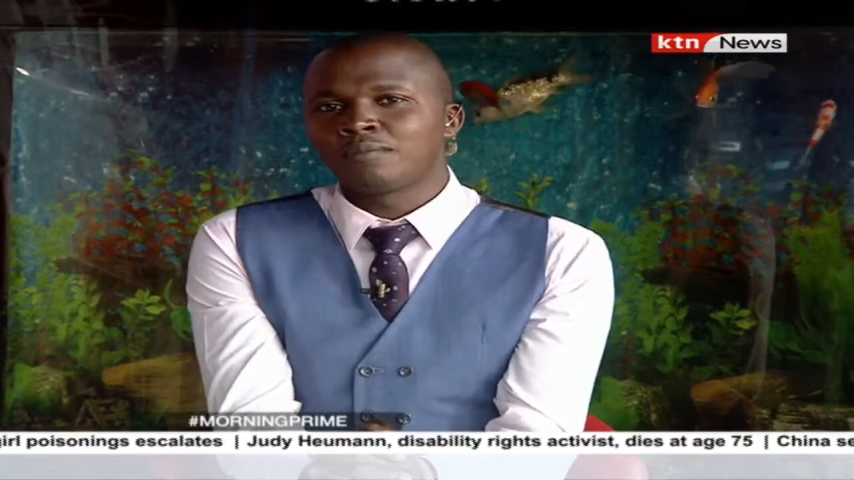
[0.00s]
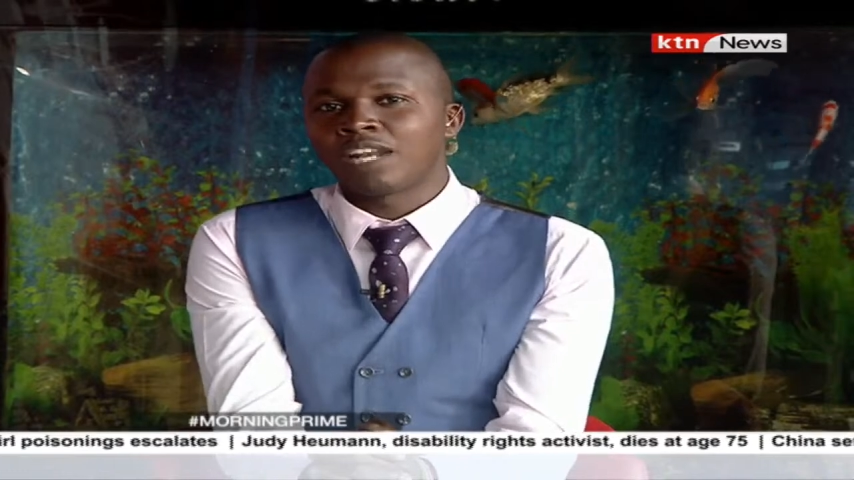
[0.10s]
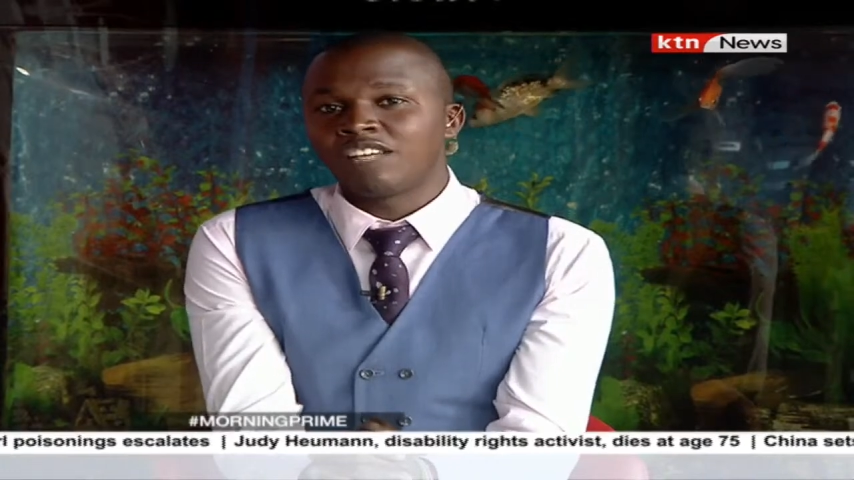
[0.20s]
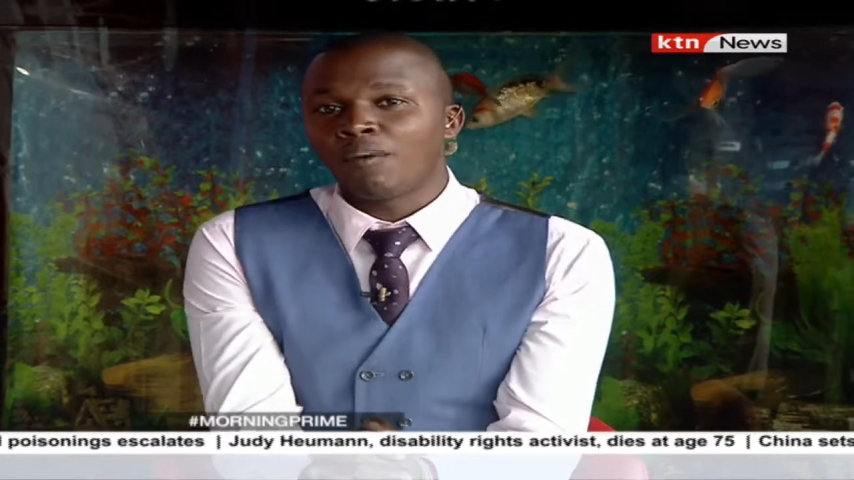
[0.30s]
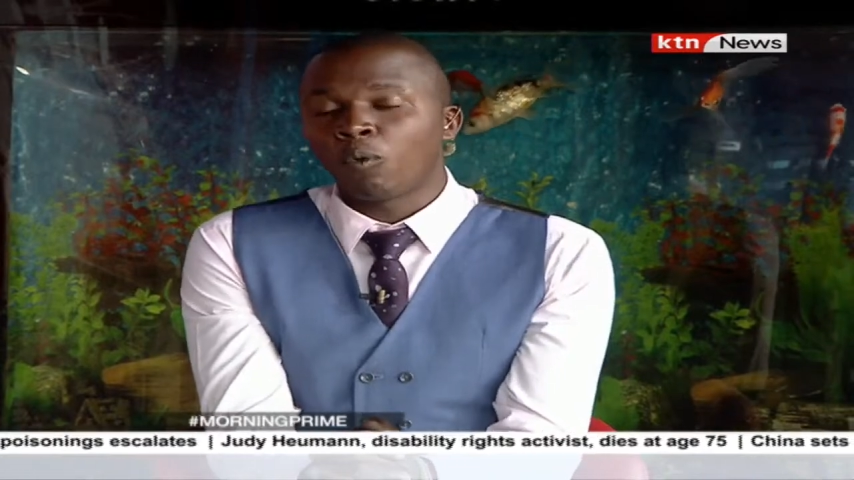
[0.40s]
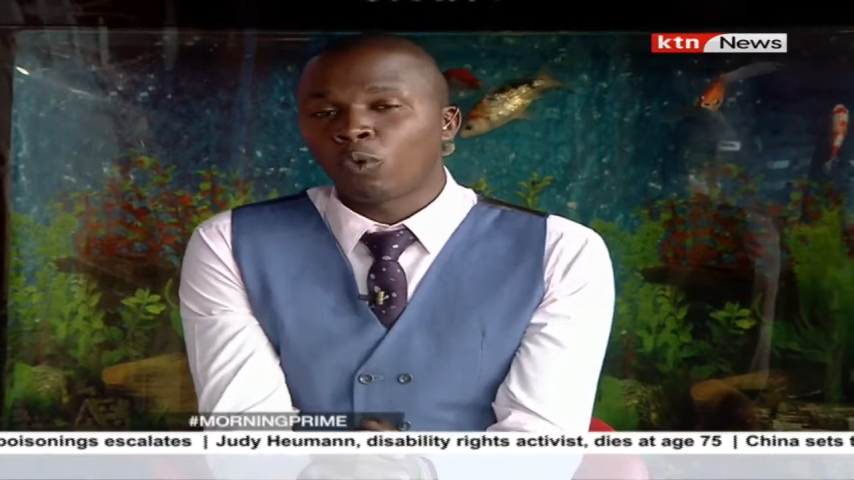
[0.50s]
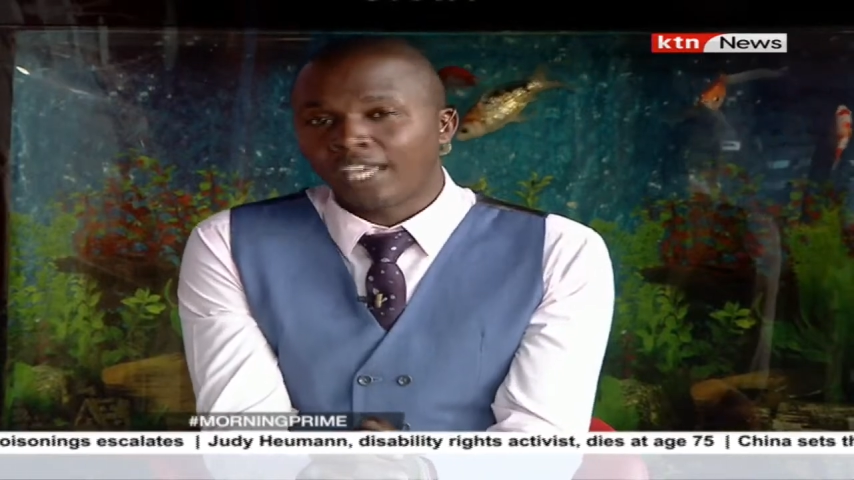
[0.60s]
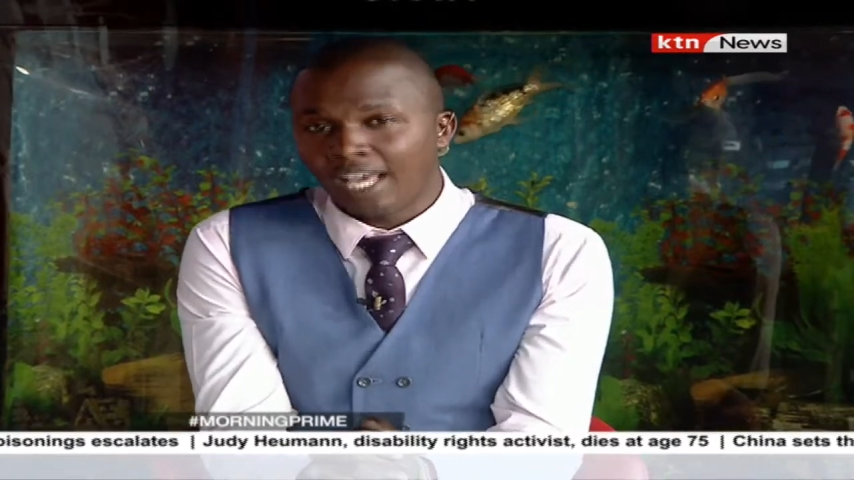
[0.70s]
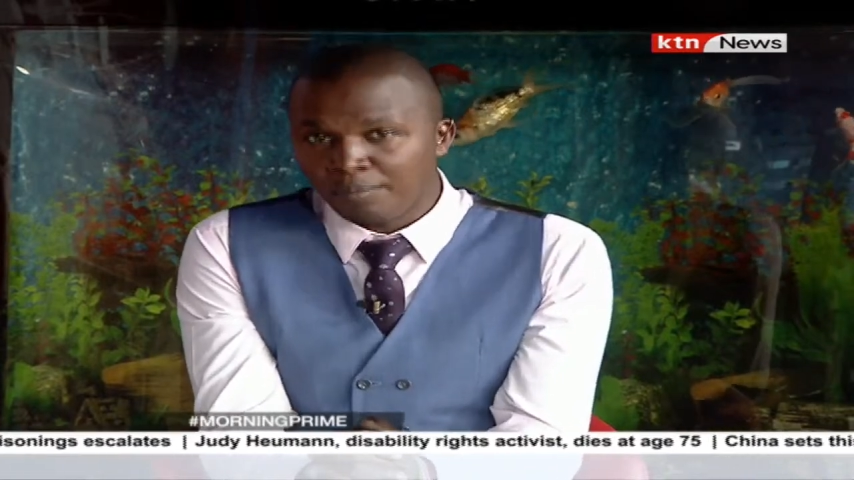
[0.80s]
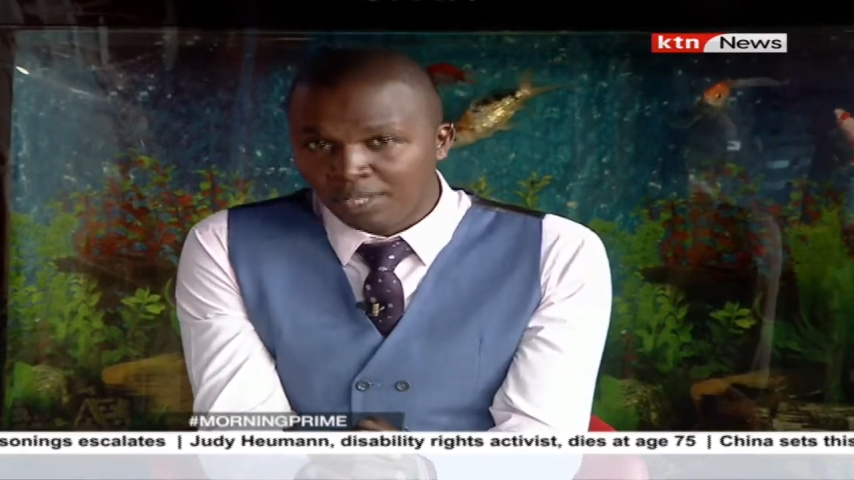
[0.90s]
But Liverpool
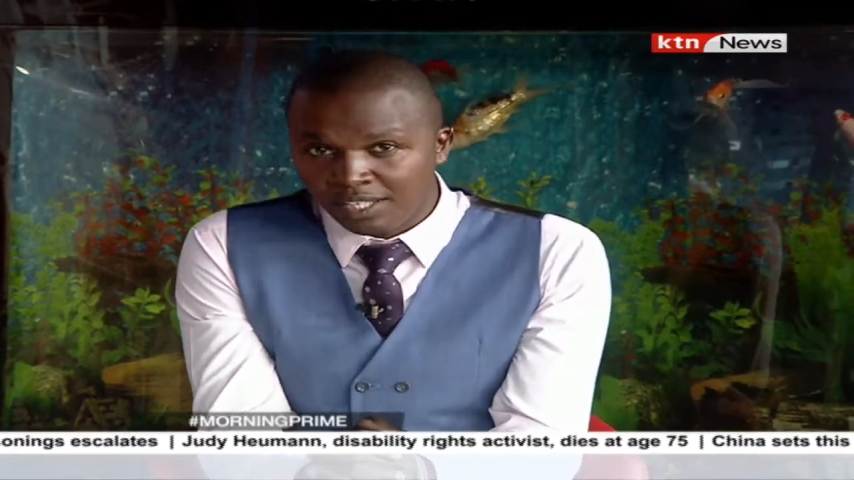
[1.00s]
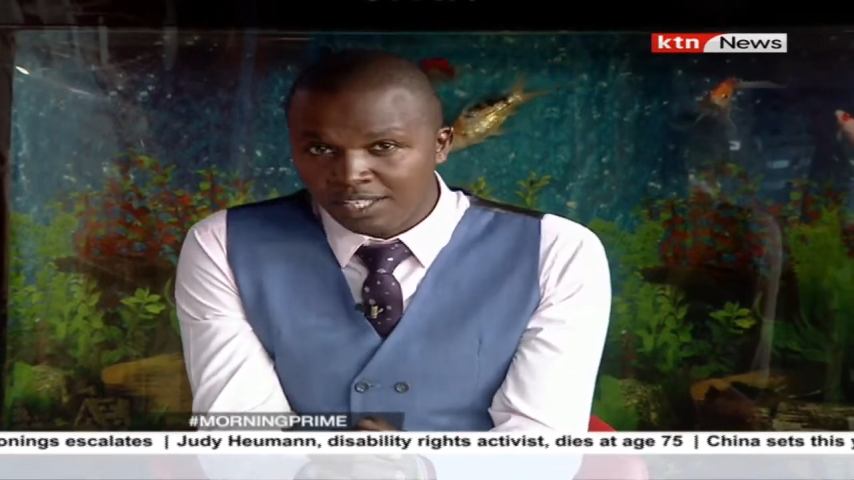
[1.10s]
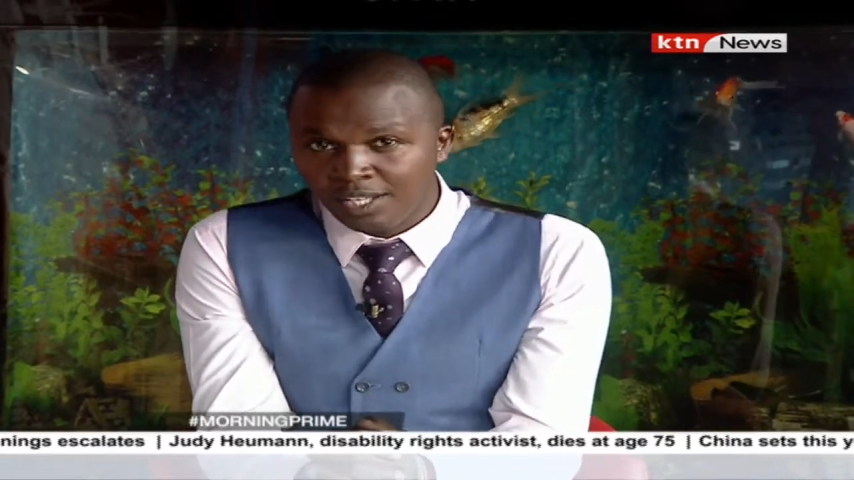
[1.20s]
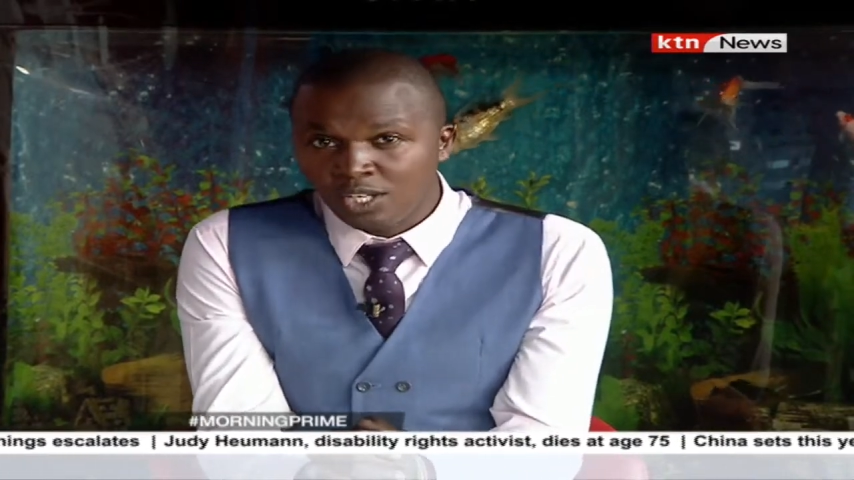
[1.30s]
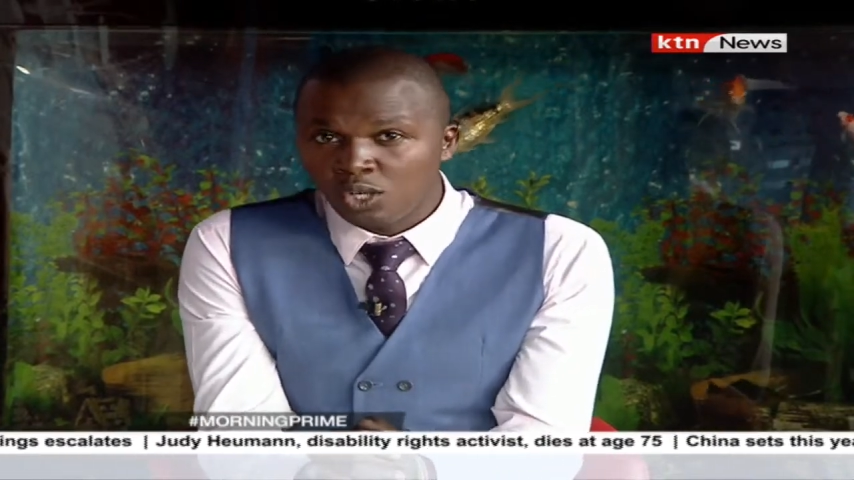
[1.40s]
came in